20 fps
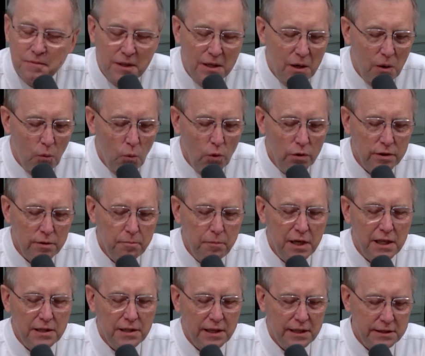One of the
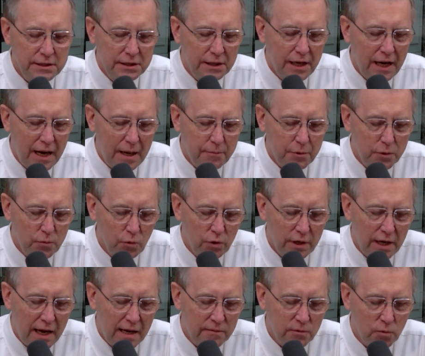big things that happened with
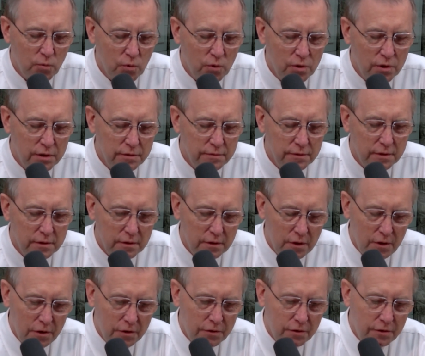911,
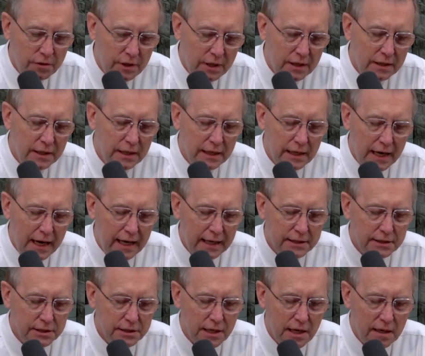other than the
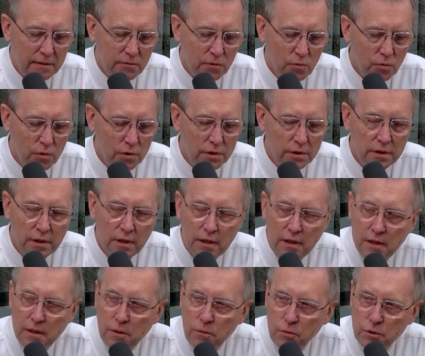enhanced 911,
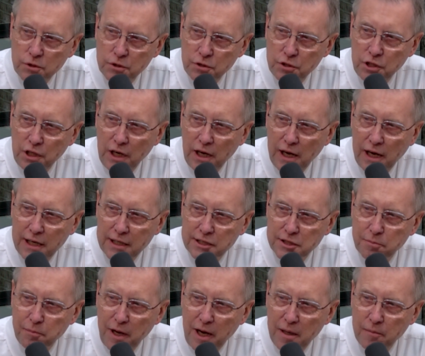was the GIS
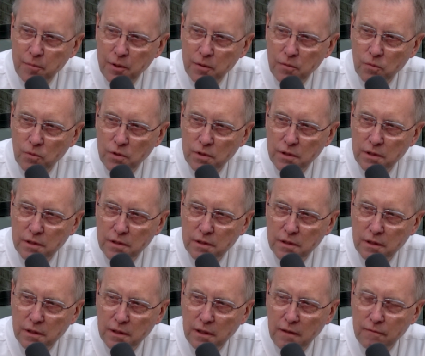mapping, wasn't it?
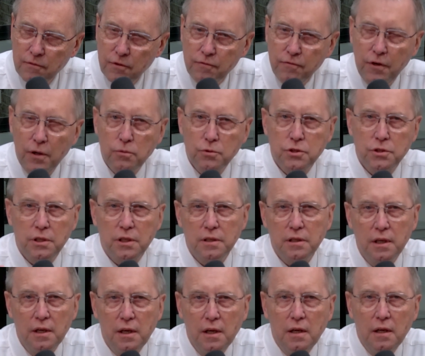And for folks that
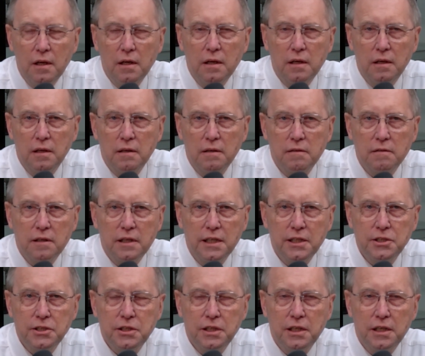
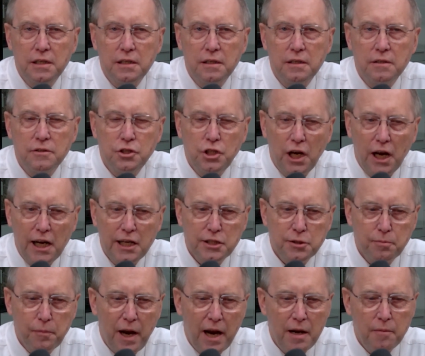listening, GIS
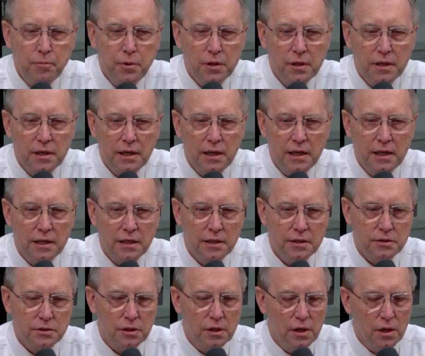mapping
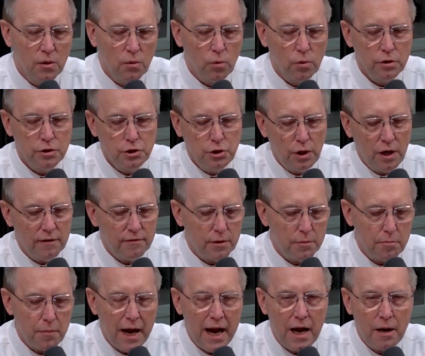is whether you have a
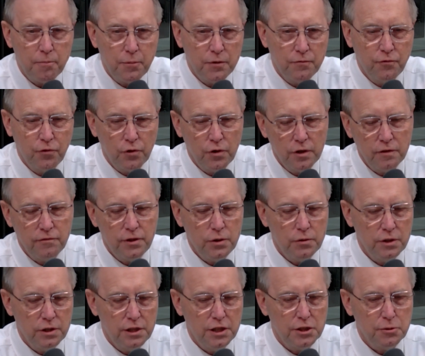map in front of you,
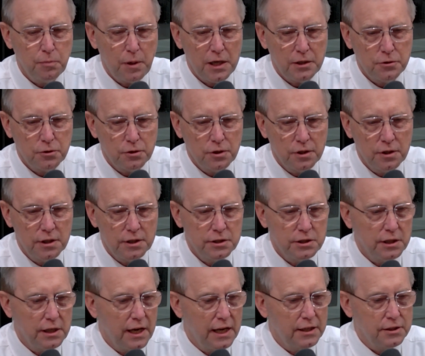the dispatcher does.
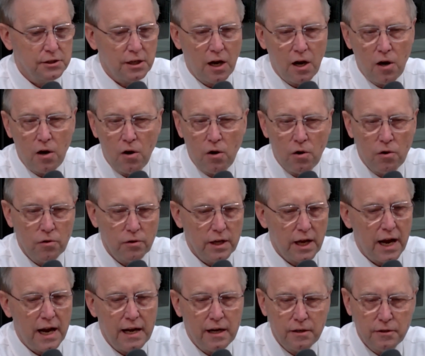It has all the
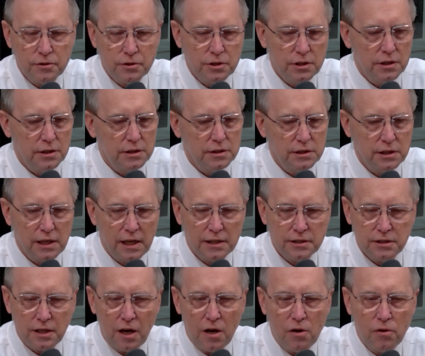houses, it
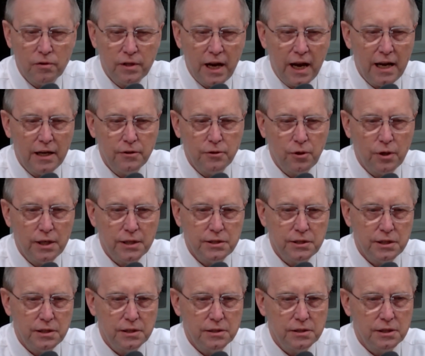has all the
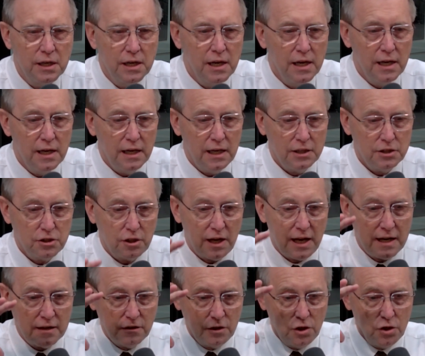addresses. It's
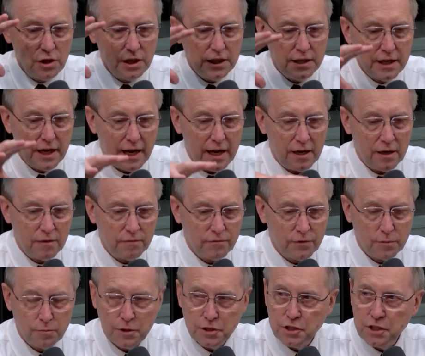like looking down
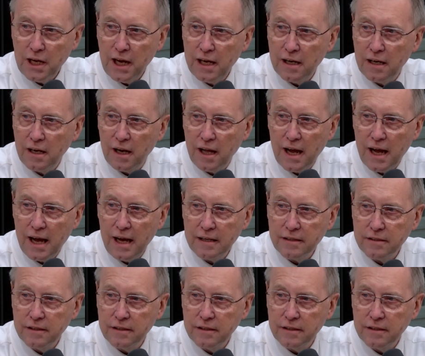from a satellite